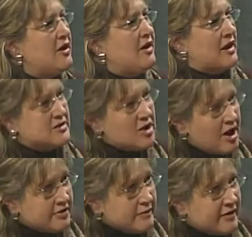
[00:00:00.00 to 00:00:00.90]
and
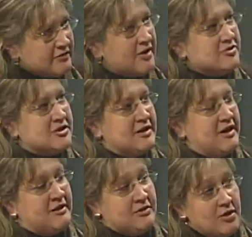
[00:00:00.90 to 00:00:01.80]
talk about lunch
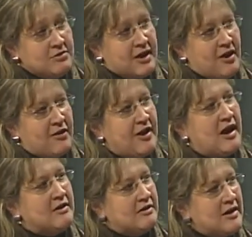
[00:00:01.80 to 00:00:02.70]
and go there and
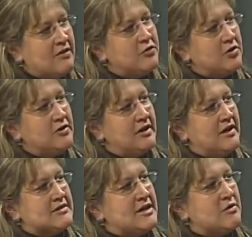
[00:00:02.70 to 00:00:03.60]
Without never you.
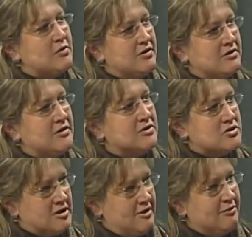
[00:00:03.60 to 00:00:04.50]
Say yeah. a word to
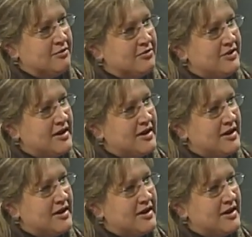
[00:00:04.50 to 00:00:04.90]
you. Yeah.